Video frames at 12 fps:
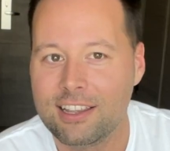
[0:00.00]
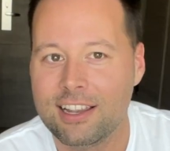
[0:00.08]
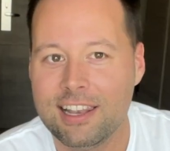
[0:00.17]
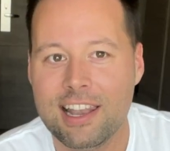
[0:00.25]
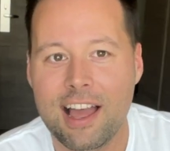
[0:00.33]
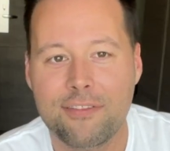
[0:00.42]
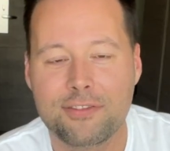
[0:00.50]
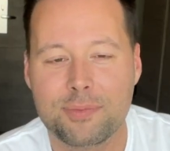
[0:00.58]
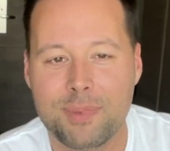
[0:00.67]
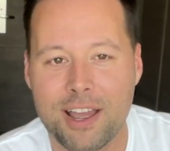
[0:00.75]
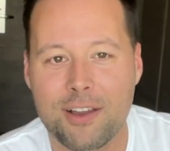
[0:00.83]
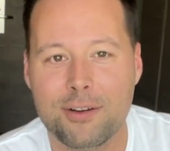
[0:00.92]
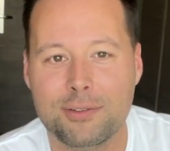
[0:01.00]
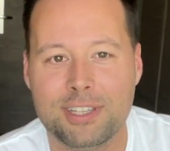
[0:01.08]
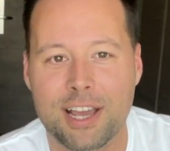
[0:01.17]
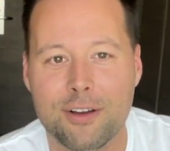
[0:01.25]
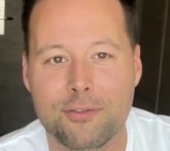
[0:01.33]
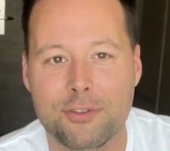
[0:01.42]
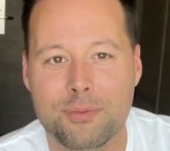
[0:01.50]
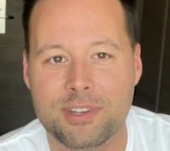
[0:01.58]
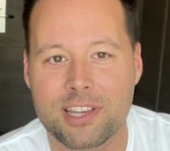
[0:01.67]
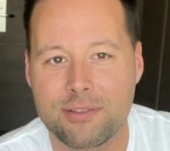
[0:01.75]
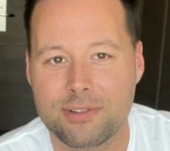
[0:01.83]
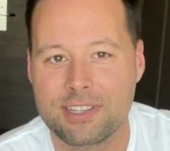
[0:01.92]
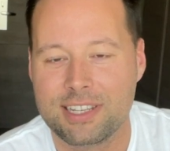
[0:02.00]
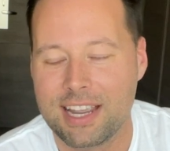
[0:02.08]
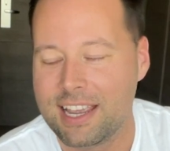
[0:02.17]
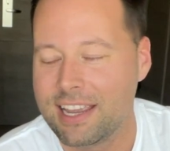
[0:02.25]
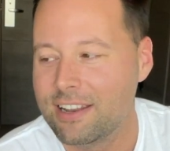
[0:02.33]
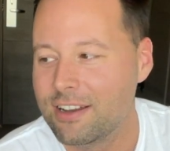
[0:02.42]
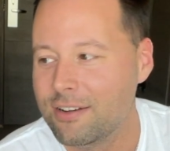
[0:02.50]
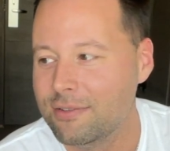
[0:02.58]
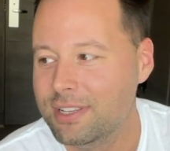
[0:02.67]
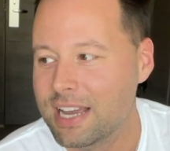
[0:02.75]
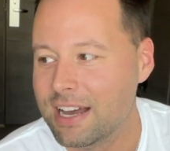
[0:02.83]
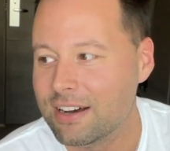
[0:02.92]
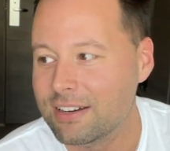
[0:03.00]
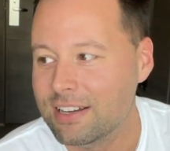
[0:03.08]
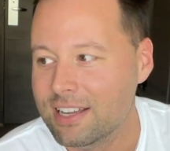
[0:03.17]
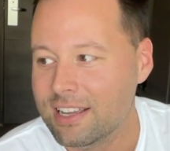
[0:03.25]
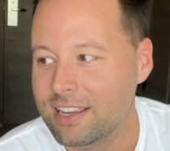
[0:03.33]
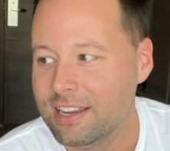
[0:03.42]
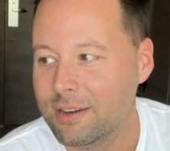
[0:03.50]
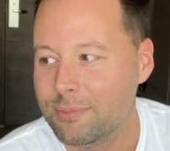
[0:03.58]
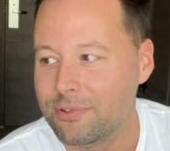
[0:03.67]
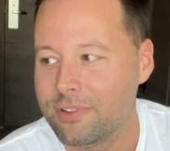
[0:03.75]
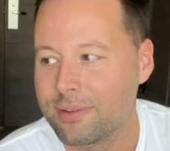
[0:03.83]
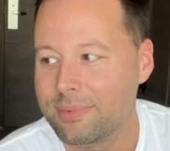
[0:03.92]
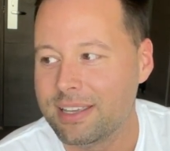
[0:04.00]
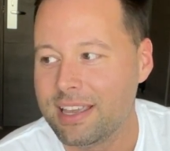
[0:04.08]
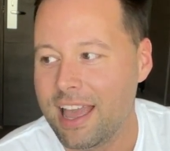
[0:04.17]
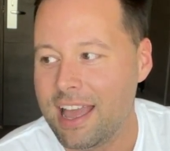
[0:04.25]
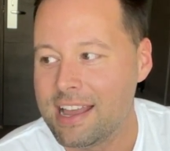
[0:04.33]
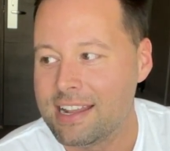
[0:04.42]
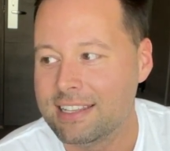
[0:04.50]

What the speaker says: left my hotel room because I was staying in a hotel in Abu Dhabi, and